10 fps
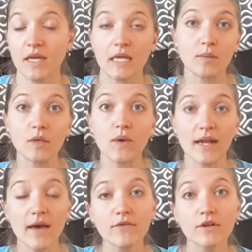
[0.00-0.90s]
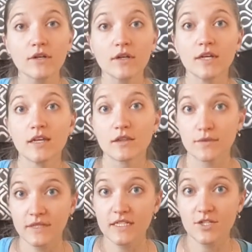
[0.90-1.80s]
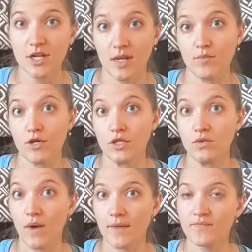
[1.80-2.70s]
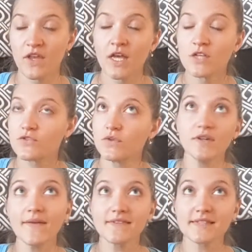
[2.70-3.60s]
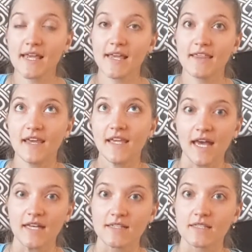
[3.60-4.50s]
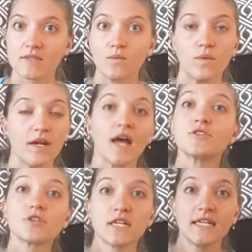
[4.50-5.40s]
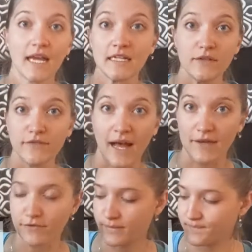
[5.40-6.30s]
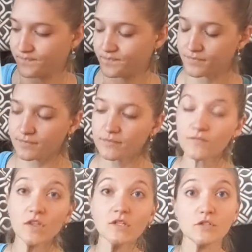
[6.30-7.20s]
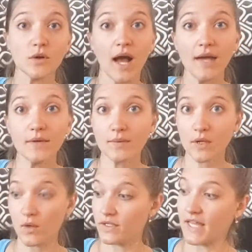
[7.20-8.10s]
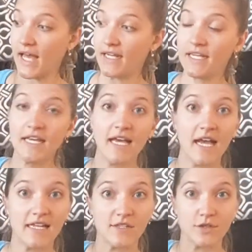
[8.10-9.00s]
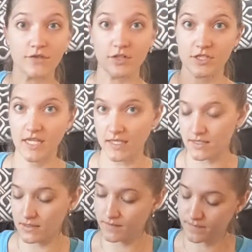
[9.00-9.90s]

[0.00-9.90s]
It can be whatever 3-digit number you want. So let's say they guess 195. So I would record that as their first guess.